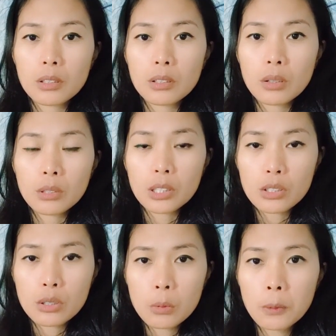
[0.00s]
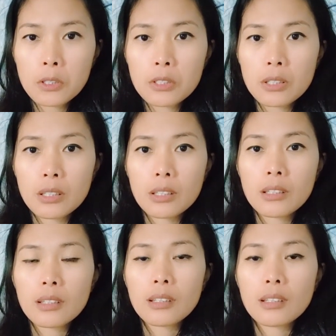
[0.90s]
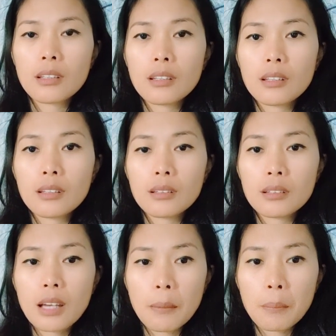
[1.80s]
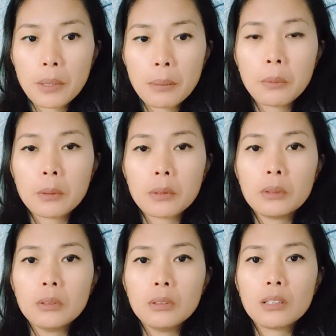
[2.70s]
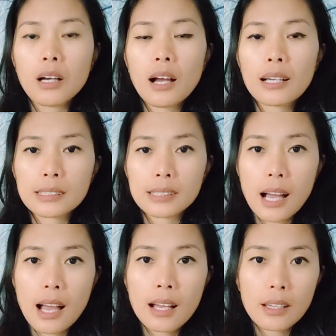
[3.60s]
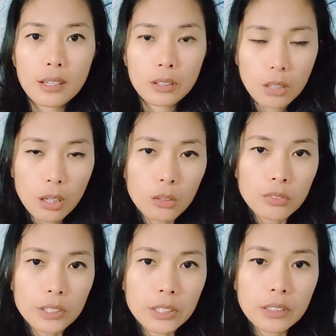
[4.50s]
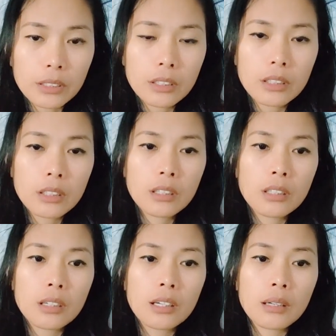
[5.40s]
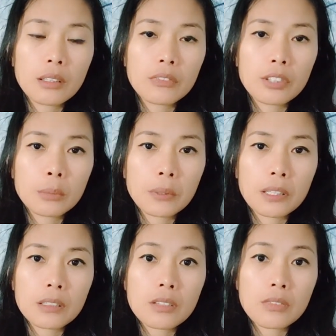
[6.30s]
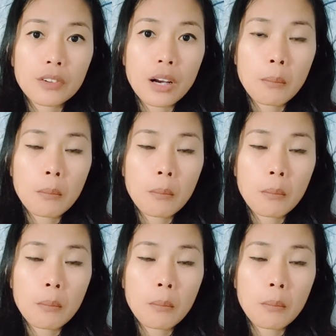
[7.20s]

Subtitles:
only 2% that people has got COVID in the Philippines from